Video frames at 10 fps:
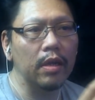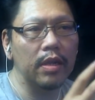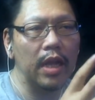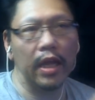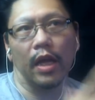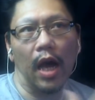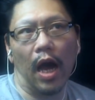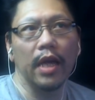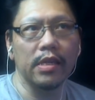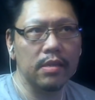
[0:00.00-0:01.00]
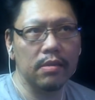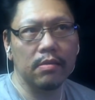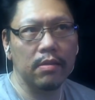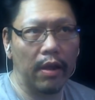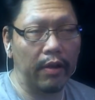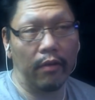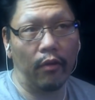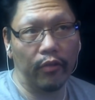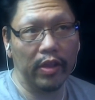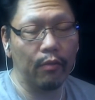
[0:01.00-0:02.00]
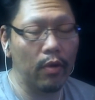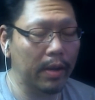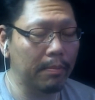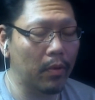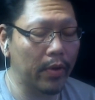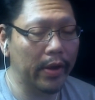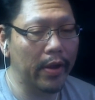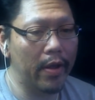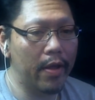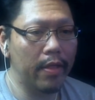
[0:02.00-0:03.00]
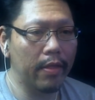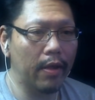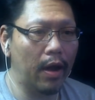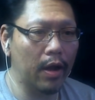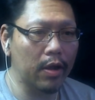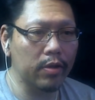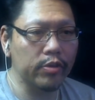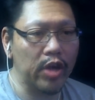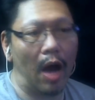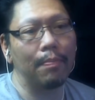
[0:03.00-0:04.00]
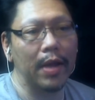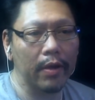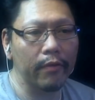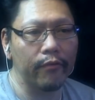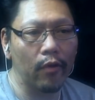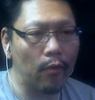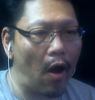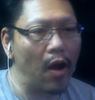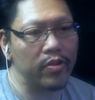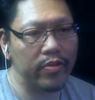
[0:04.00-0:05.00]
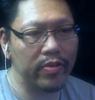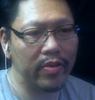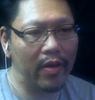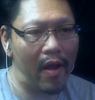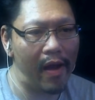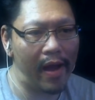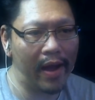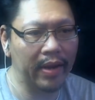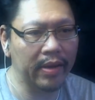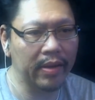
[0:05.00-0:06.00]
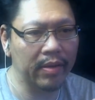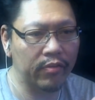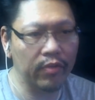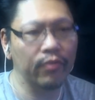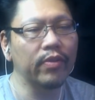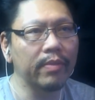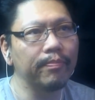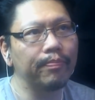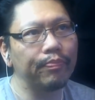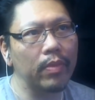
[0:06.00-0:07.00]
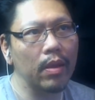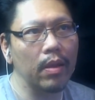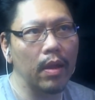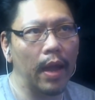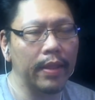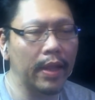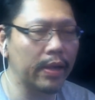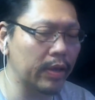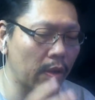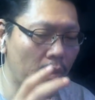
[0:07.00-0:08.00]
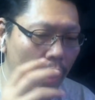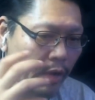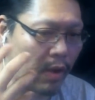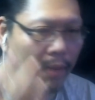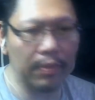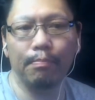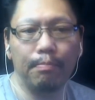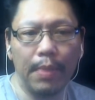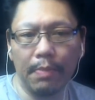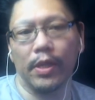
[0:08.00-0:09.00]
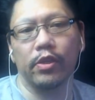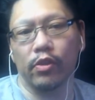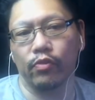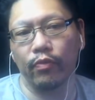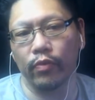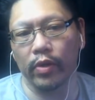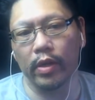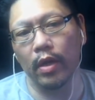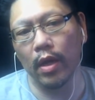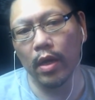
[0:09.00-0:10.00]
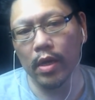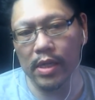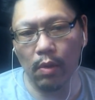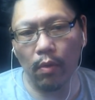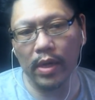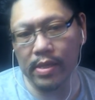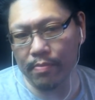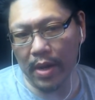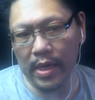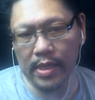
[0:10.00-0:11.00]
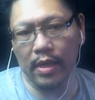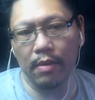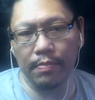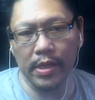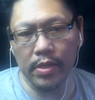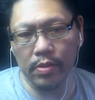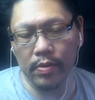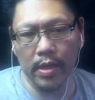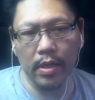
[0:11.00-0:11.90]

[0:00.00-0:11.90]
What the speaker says: take you guys, and hopefully it won't get boring, shopping for rocks and driftwood. And then, I grabbed a big piece of driftwood because I wanted some kind of centerpiece to it.